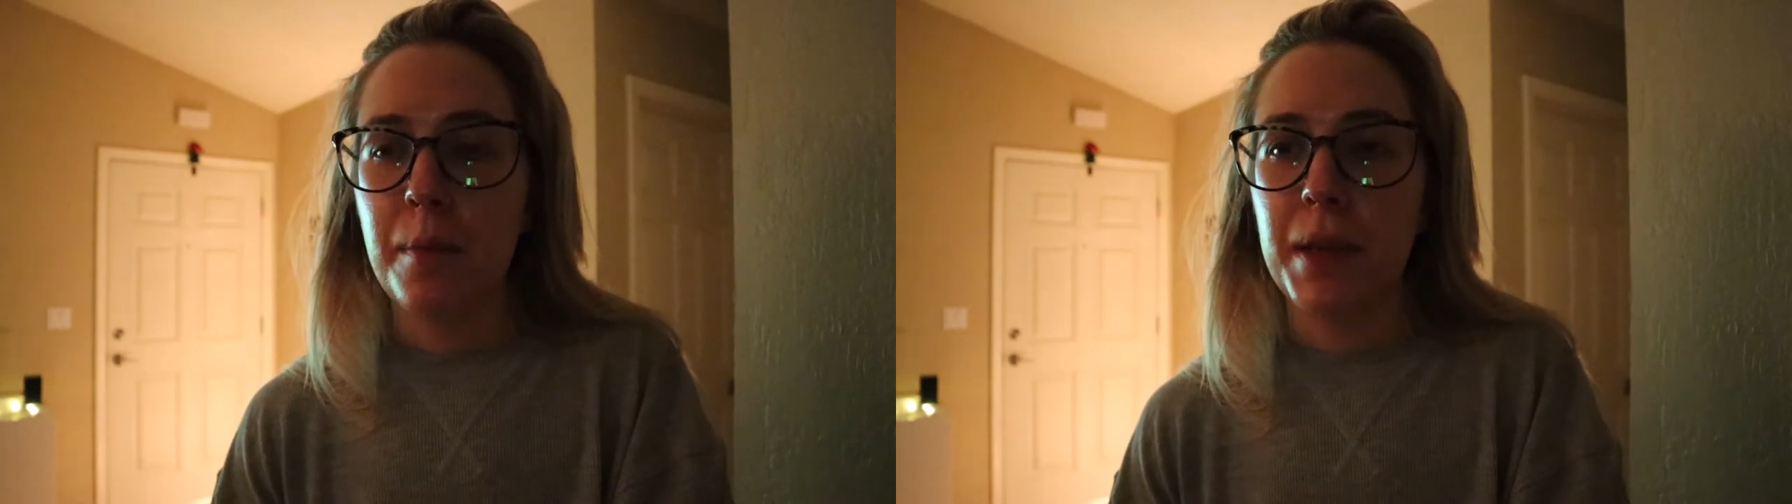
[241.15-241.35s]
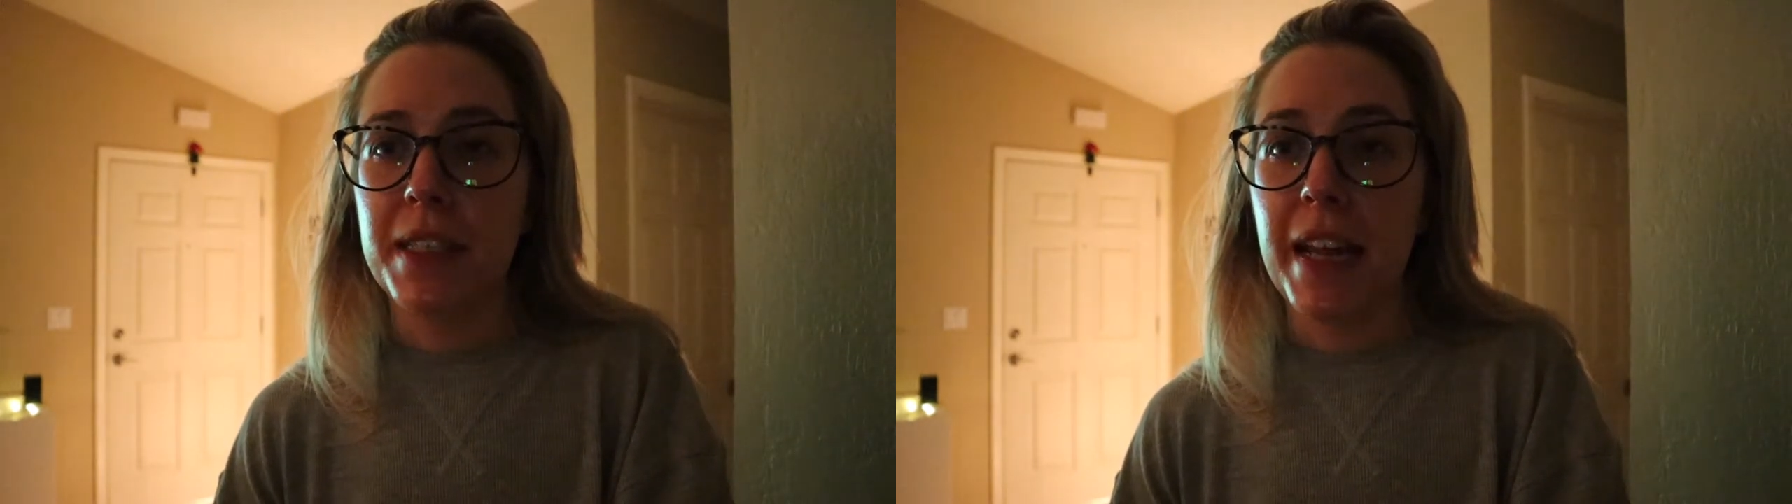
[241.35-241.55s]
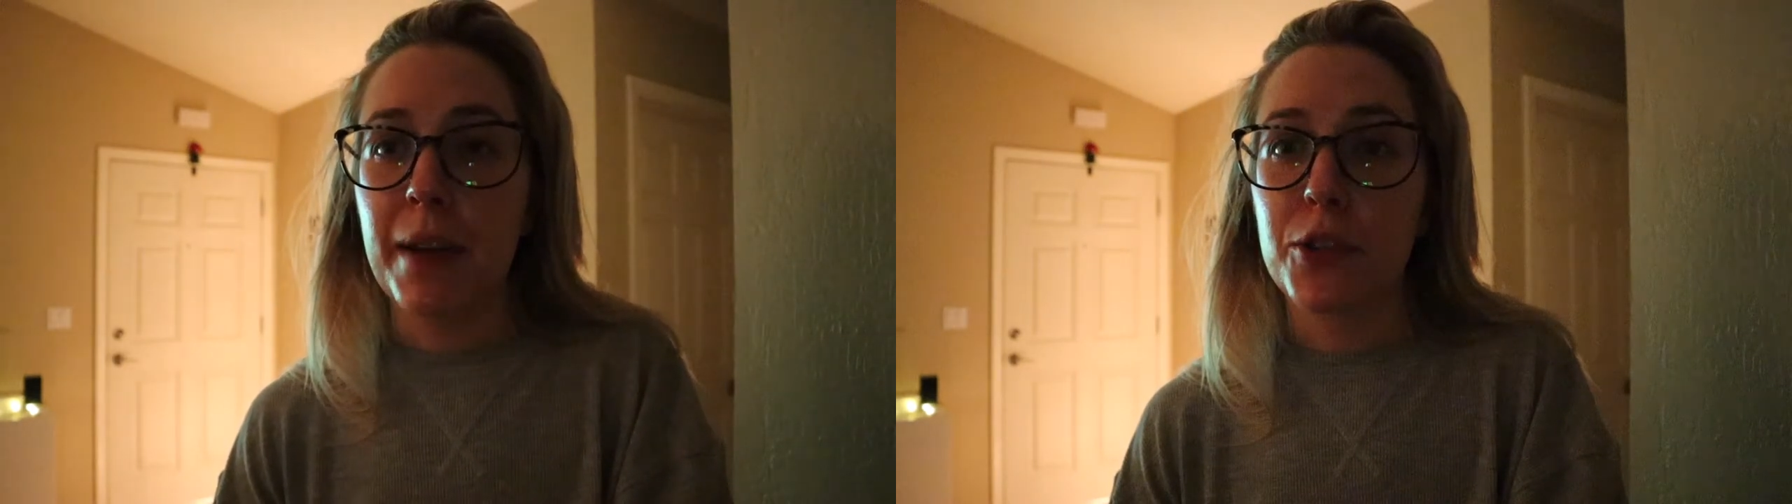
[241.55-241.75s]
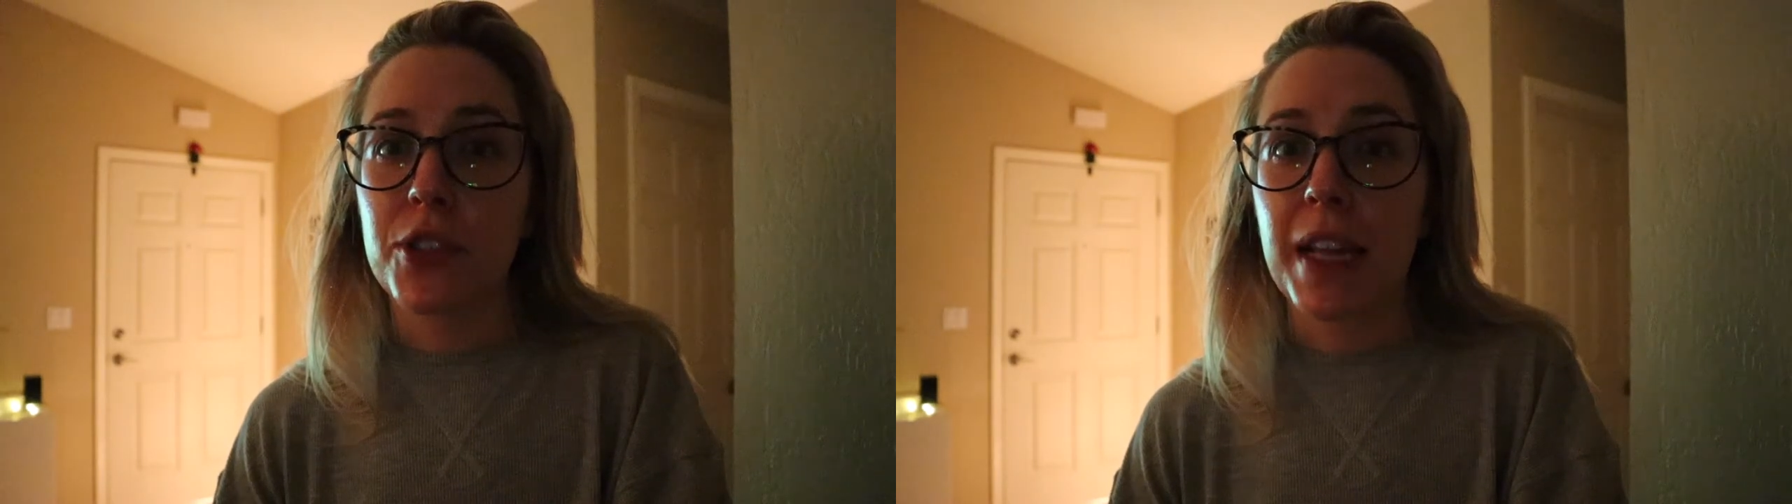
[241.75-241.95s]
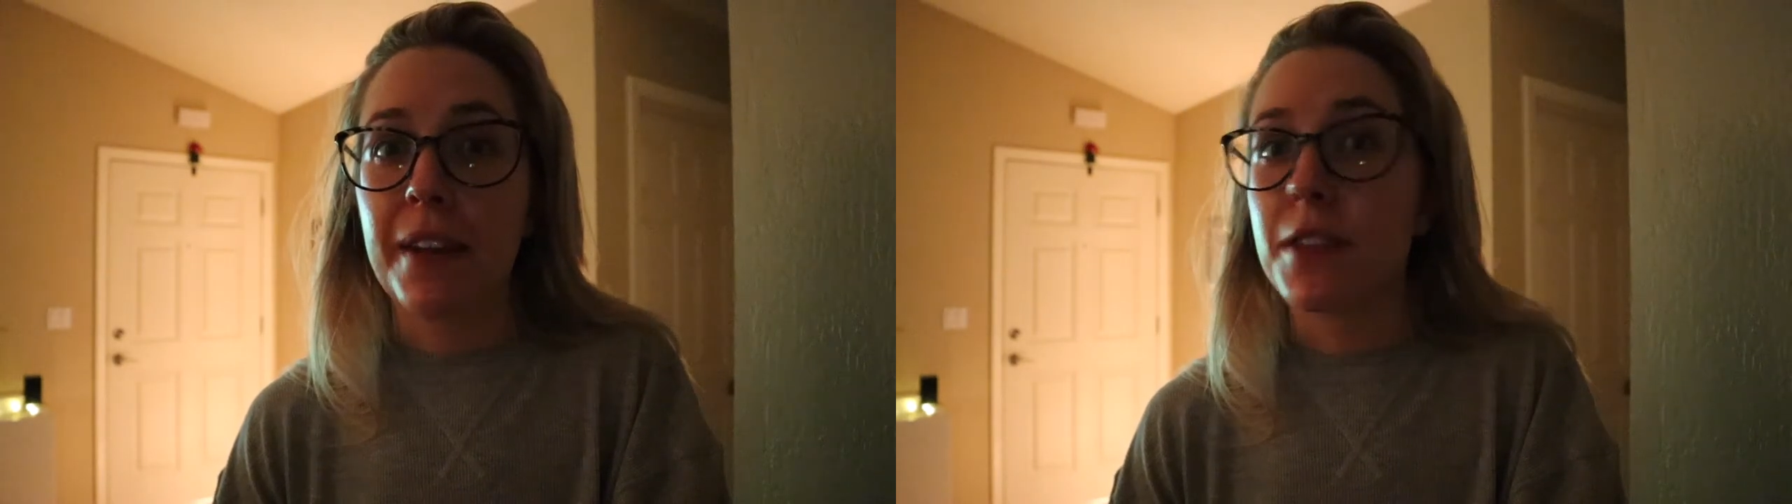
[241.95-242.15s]
But today I was
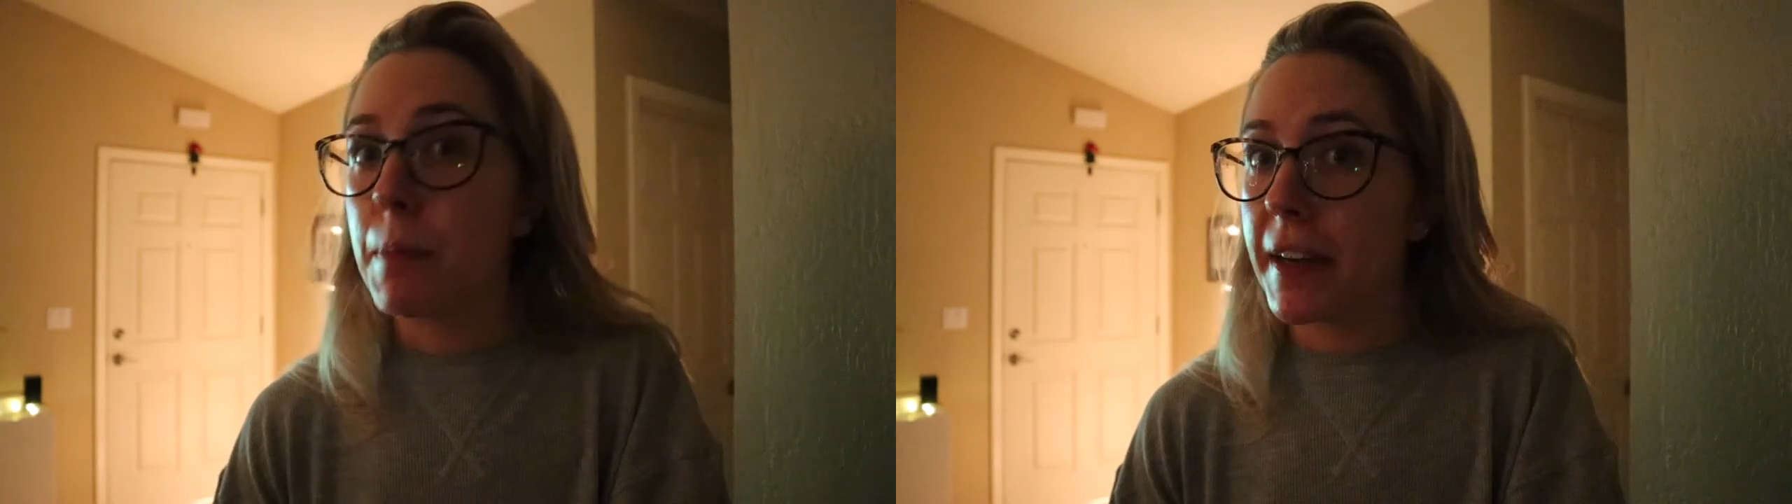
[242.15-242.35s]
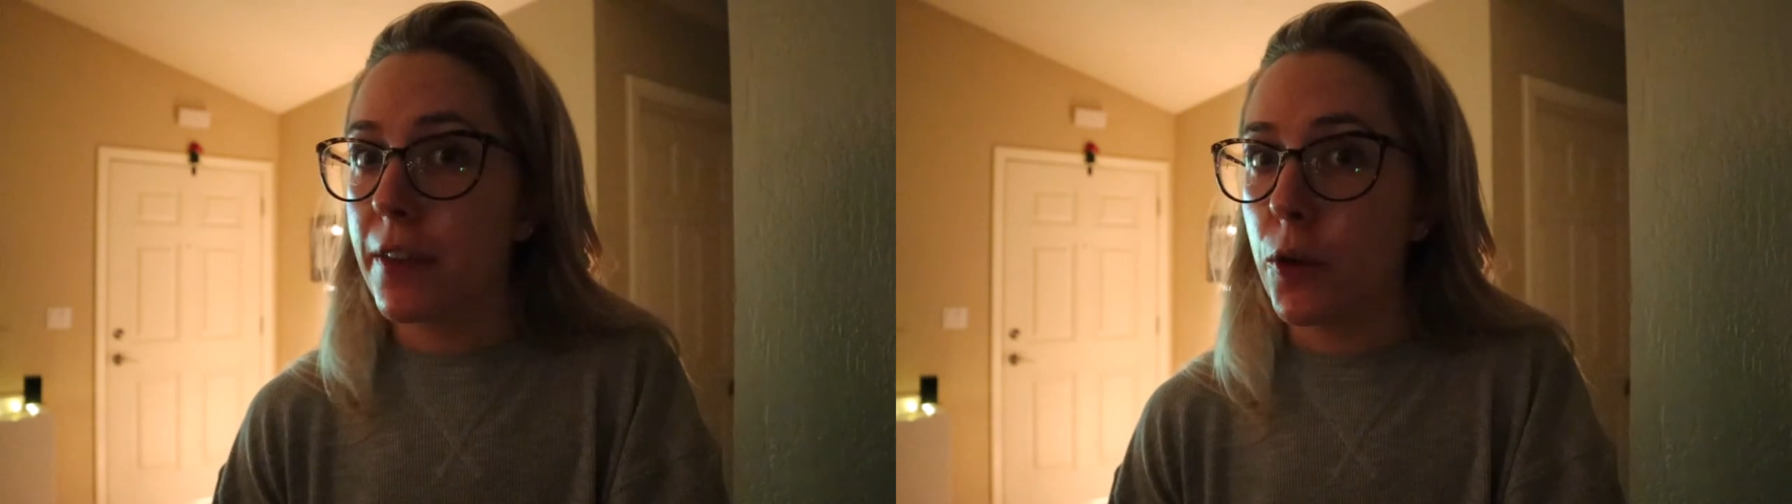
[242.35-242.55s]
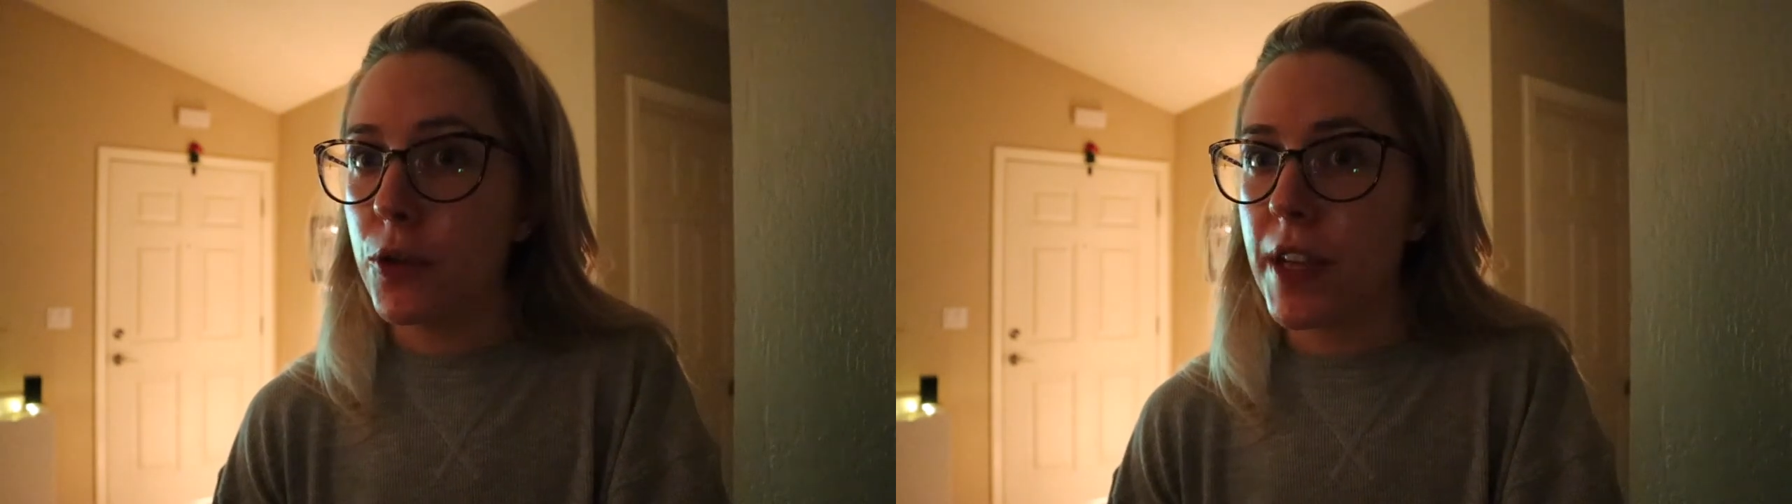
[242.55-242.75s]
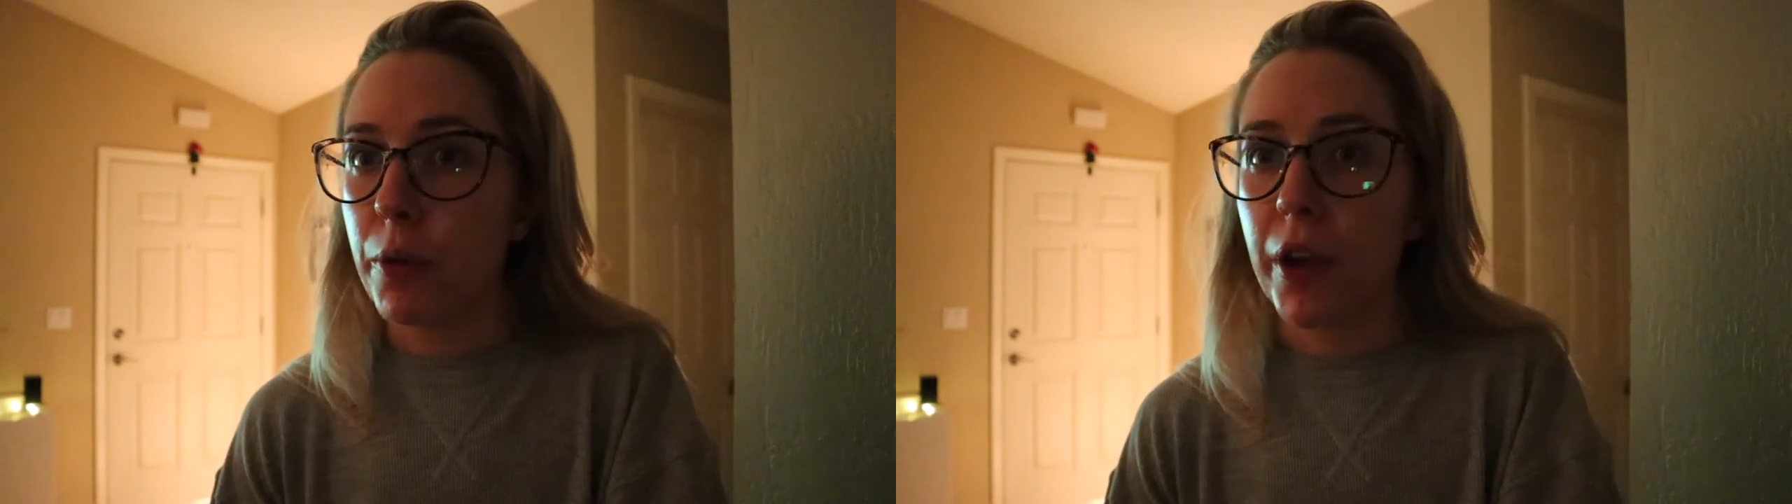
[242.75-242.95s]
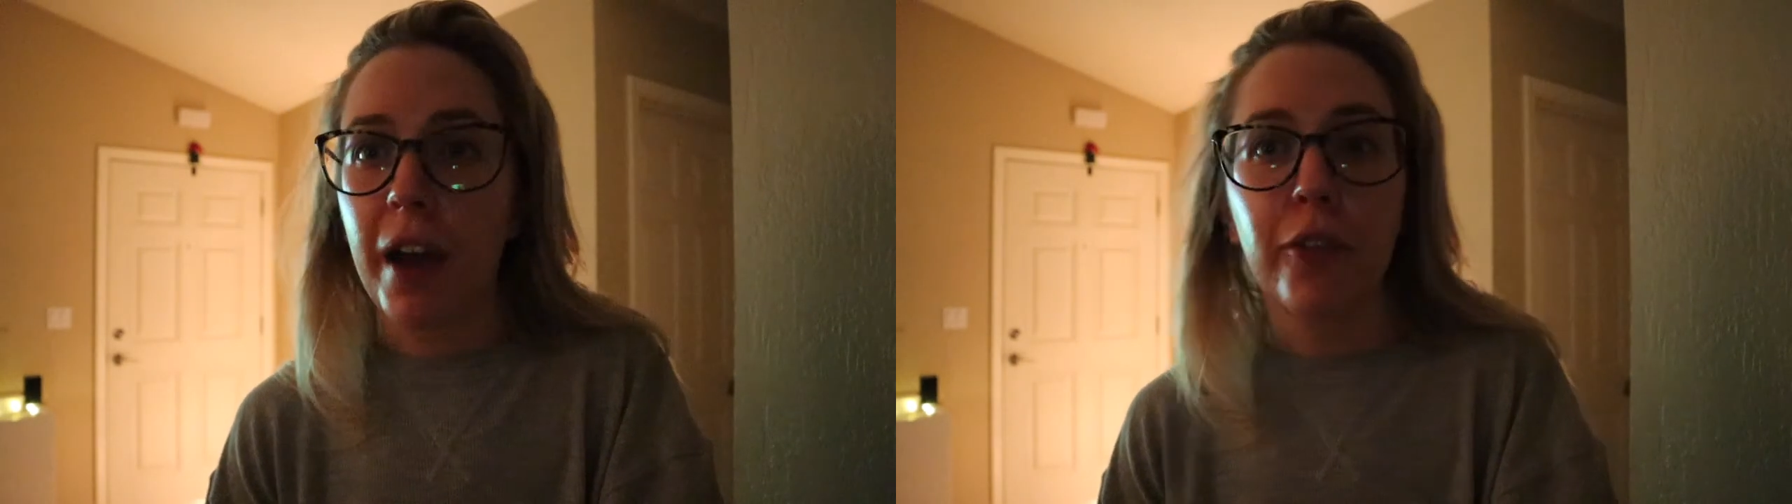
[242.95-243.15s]
just kind of spending the whole day
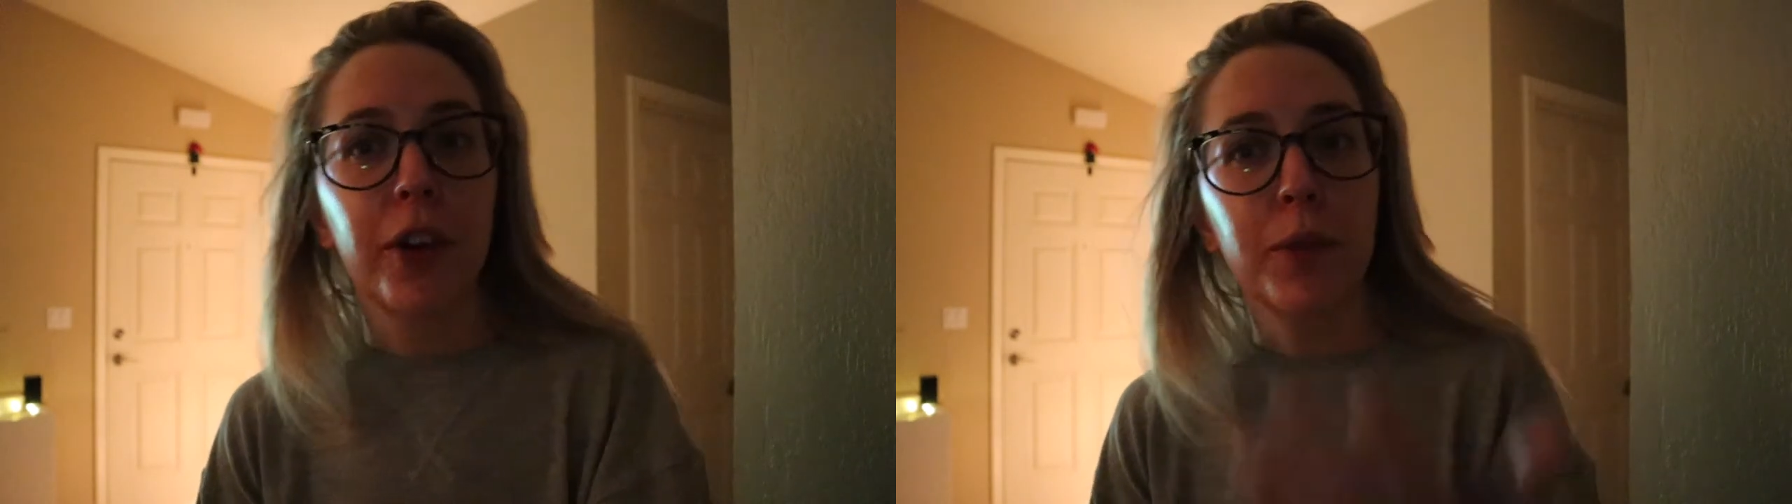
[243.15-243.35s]
recovering,